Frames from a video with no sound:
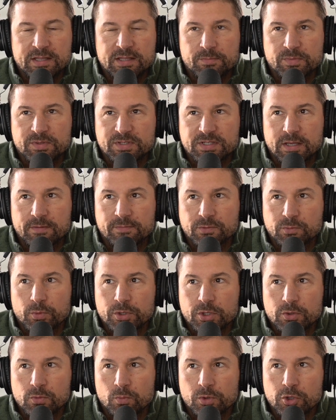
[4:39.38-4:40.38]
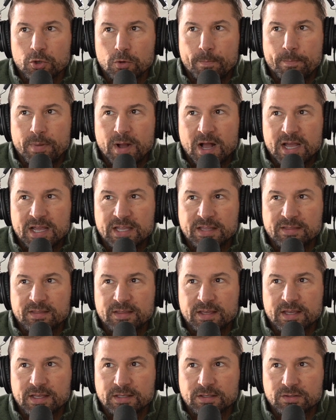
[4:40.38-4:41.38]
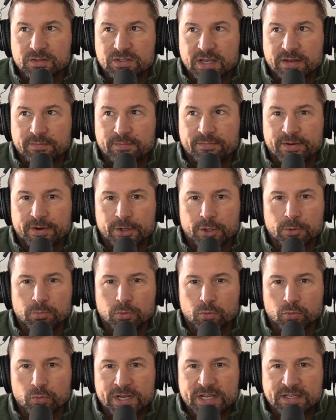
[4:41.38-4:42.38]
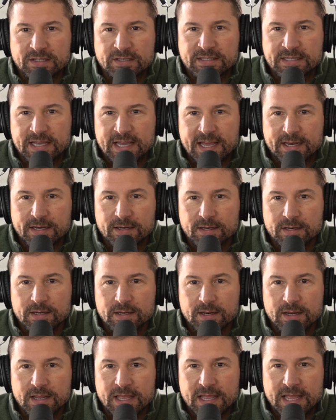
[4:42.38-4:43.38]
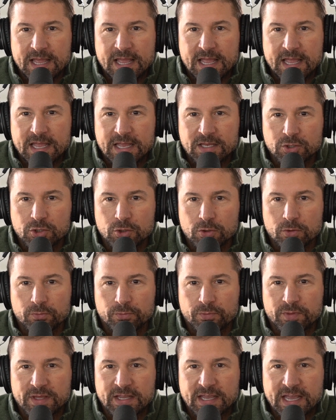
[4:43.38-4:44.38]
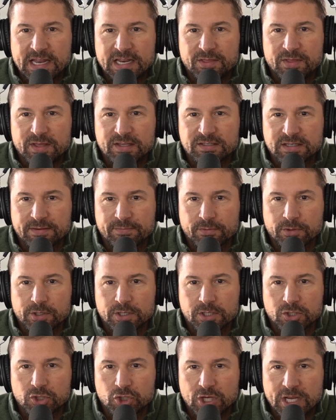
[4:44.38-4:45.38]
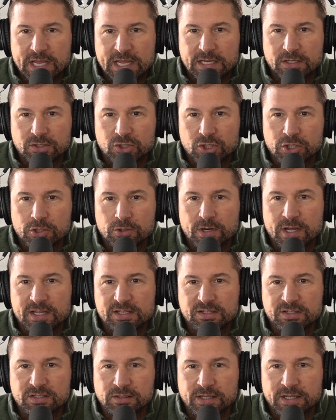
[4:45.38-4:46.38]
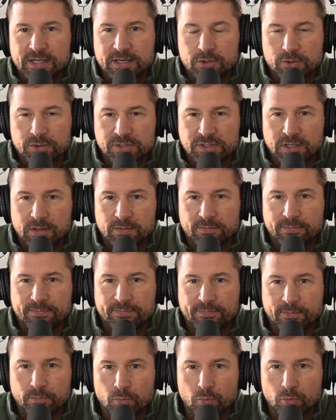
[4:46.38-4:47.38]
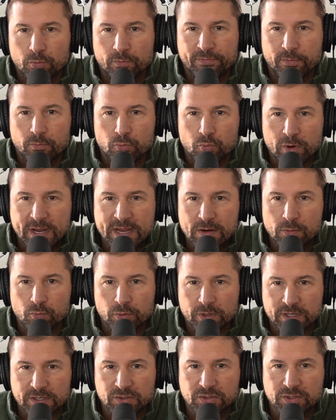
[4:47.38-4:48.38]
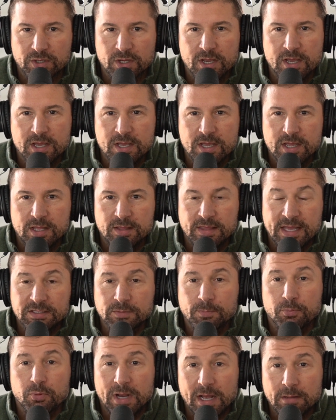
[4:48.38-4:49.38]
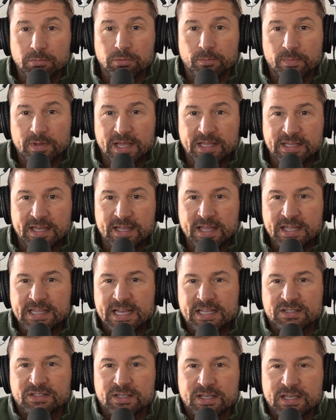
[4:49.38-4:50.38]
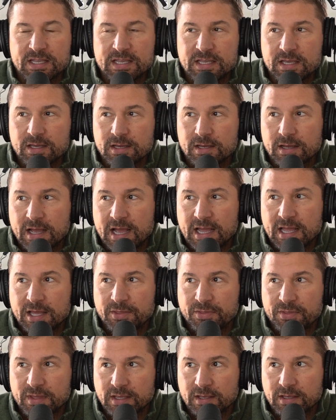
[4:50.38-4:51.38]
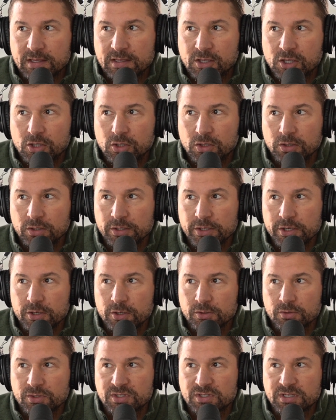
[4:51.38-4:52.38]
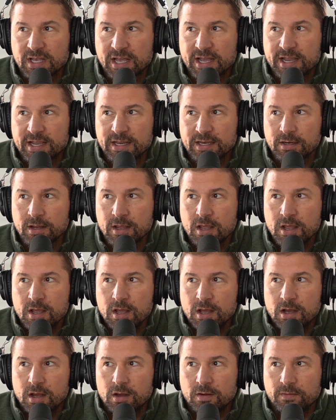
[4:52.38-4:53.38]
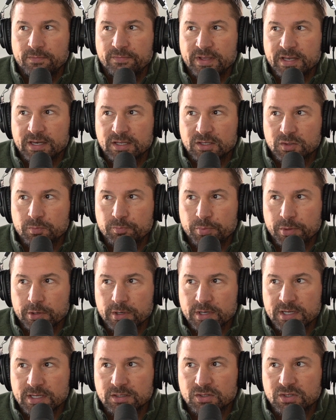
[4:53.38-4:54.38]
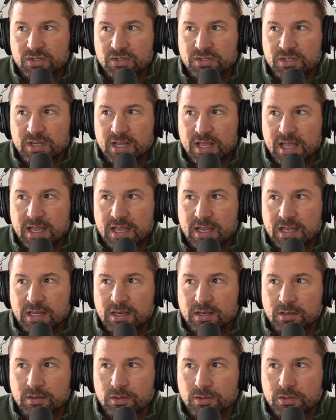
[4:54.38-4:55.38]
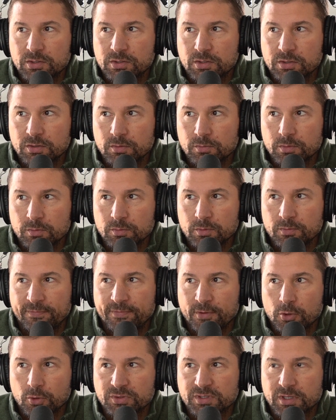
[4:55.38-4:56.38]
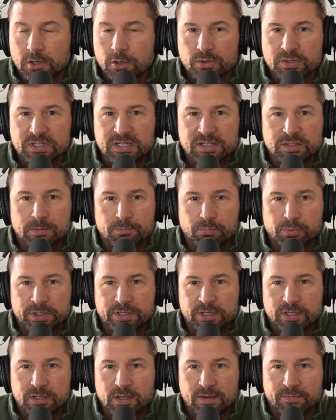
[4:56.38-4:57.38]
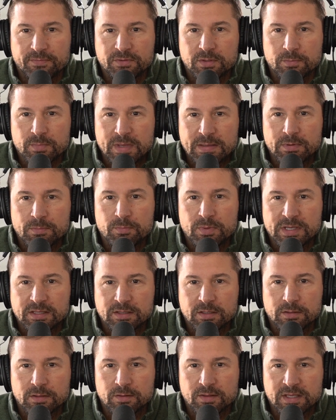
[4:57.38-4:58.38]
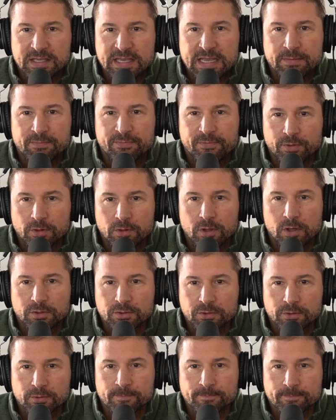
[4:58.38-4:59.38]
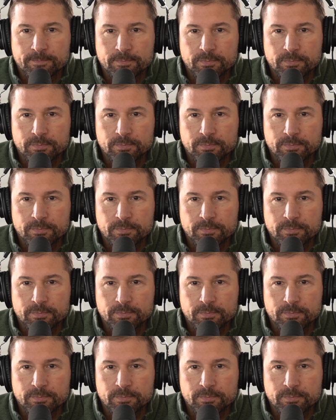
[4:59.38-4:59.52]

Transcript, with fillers: themselves. When you're buying things on variable rate debt, and you don't think anything's ever going to change, and you're not insulating yourself from rate risk. That's a problem, and that's I think a clear sign of inexperience and folks that aren't disciplined enough to maybe be in the game for the long term.